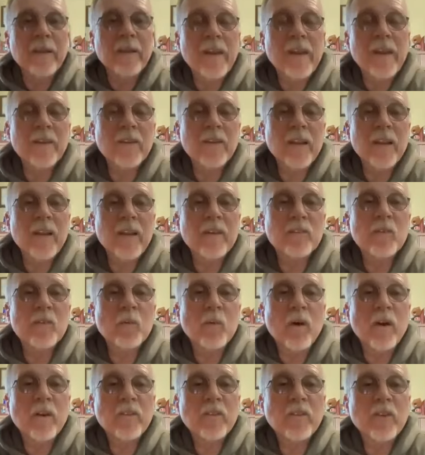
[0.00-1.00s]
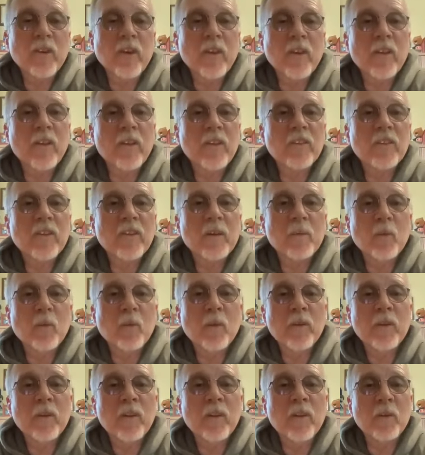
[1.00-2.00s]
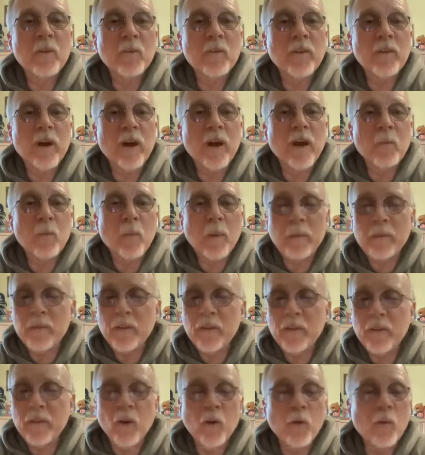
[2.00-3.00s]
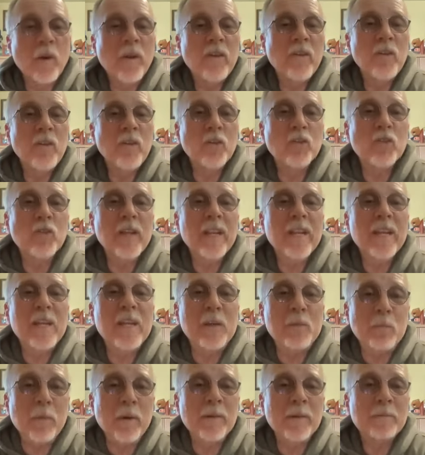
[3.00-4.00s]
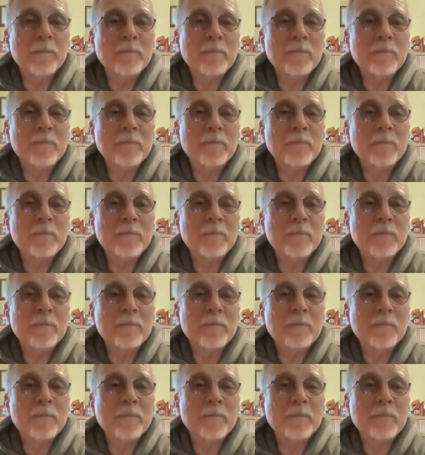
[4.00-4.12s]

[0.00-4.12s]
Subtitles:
Daniel, after watching all this, I'm wanting to know when you sleep.